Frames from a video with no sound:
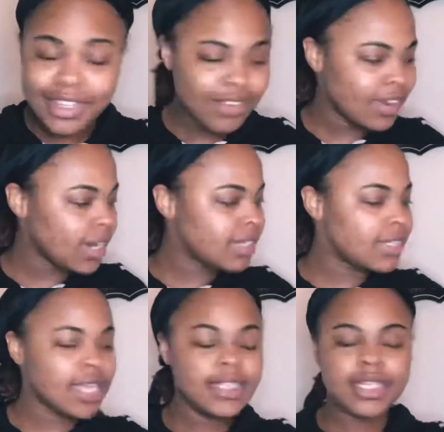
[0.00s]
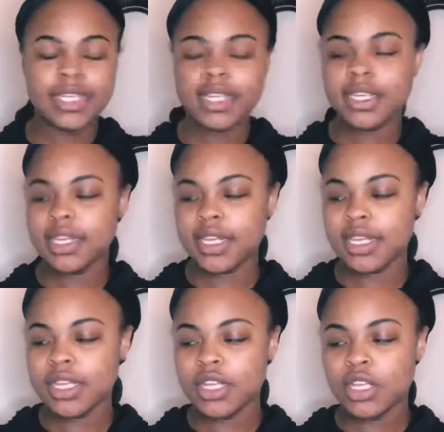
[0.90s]
Right? It says it.
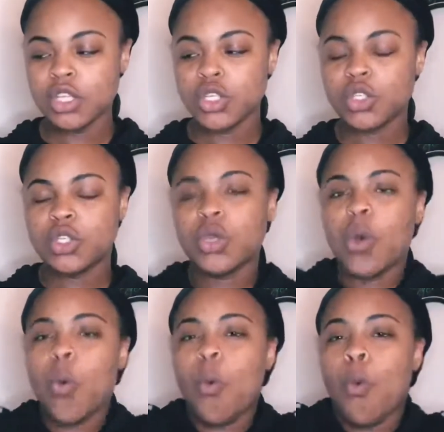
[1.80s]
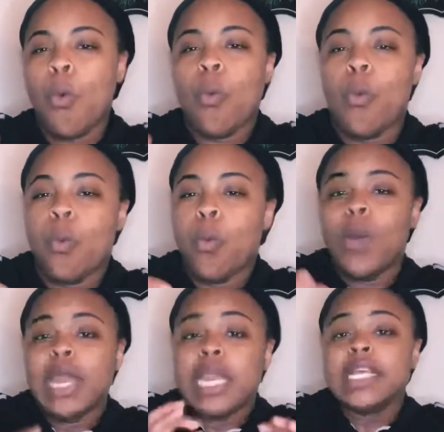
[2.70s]
So
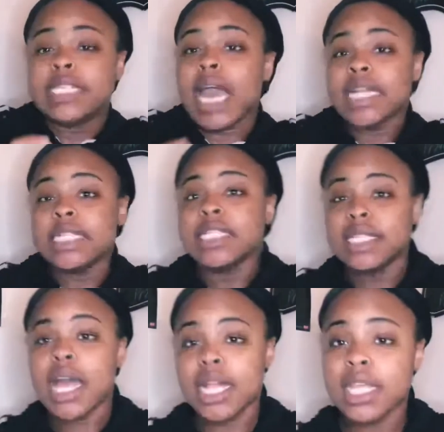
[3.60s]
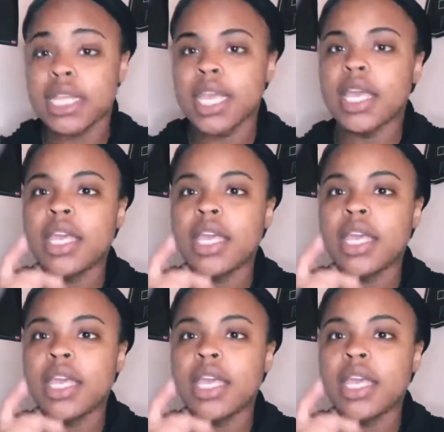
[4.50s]
what exactly is not clicking?